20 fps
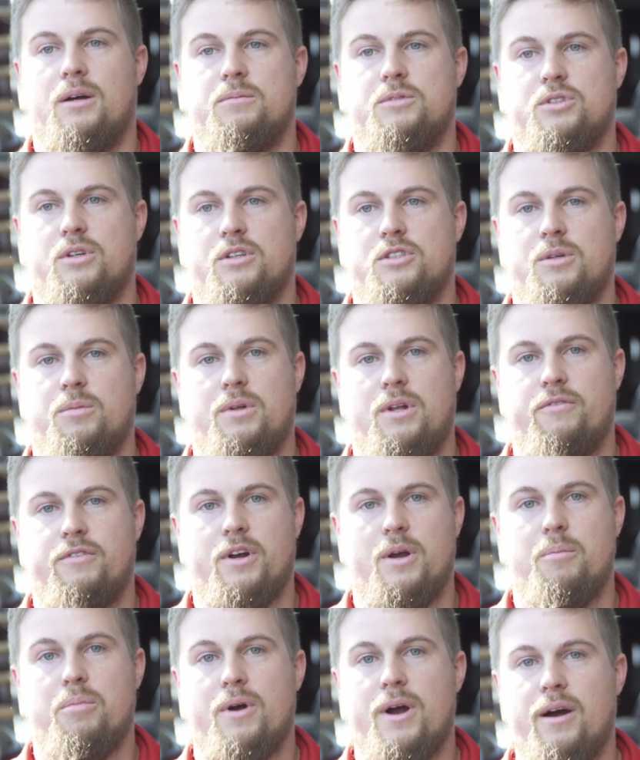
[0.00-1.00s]
So that's something I'm
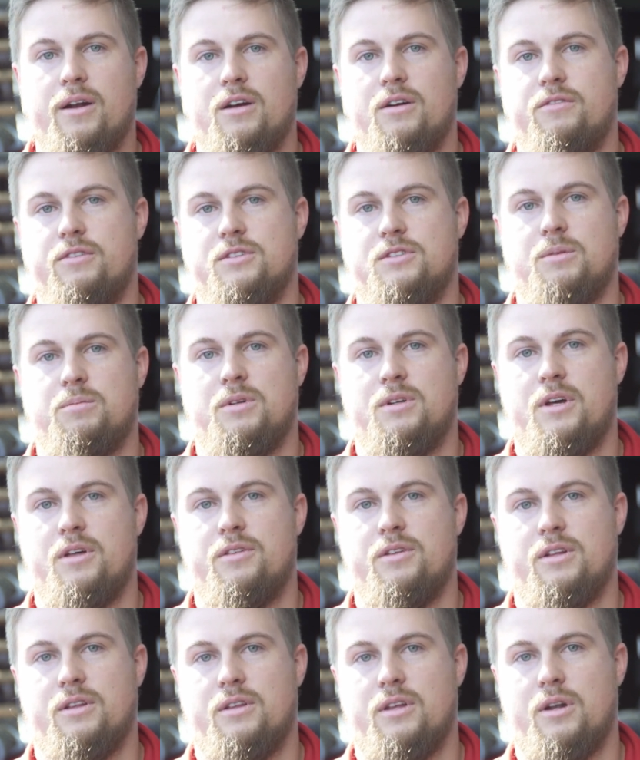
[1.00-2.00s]
very proud of and something I
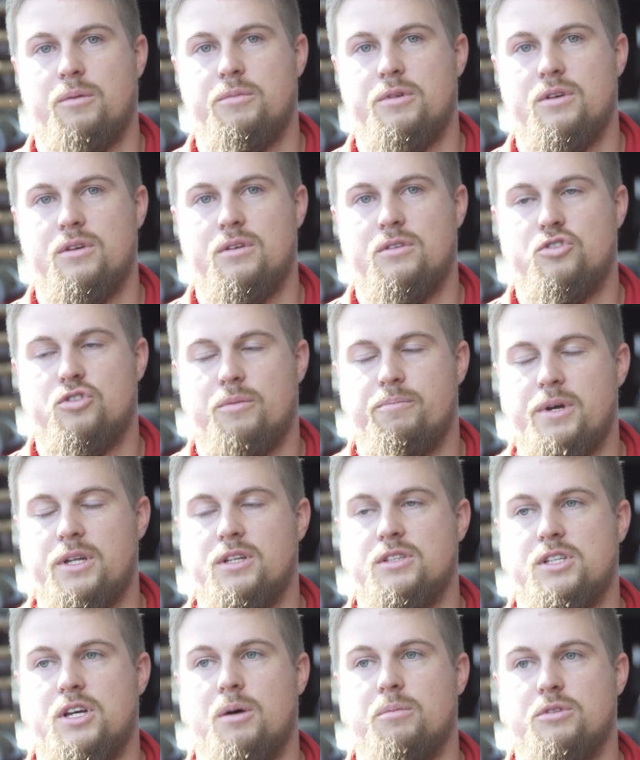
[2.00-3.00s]
think that'll be
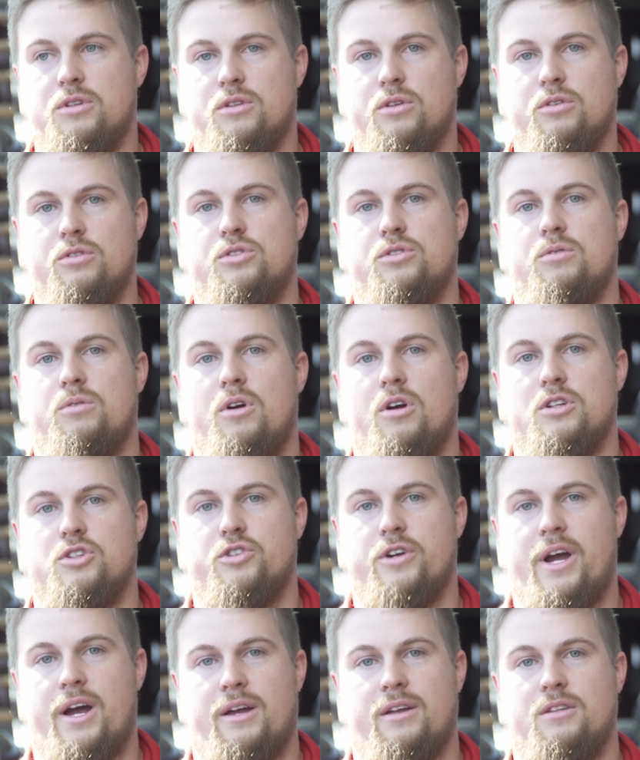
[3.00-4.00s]
tremendous help to those who are on
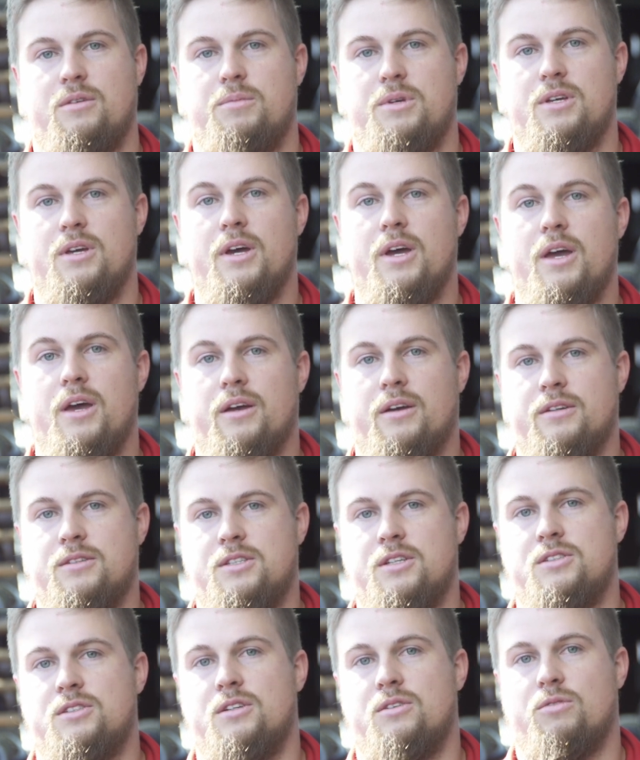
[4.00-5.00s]
track to be
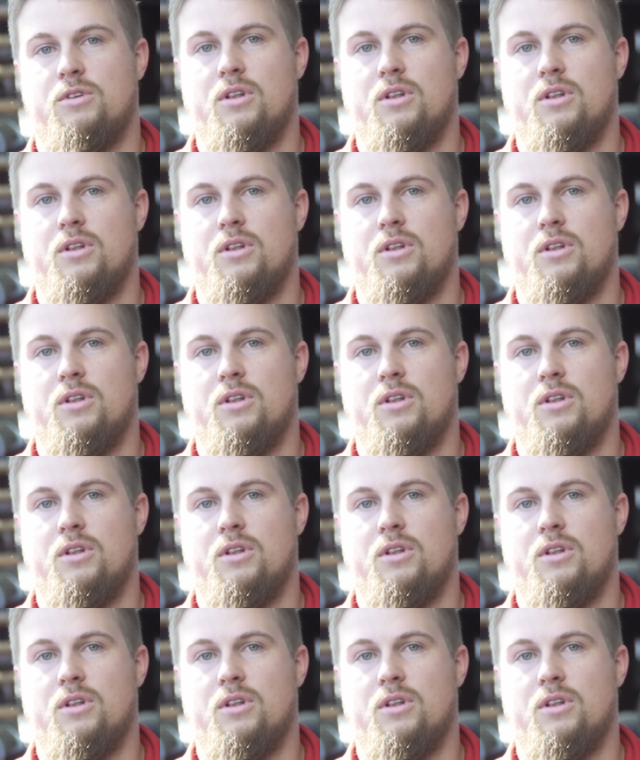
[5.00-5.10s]
consistent,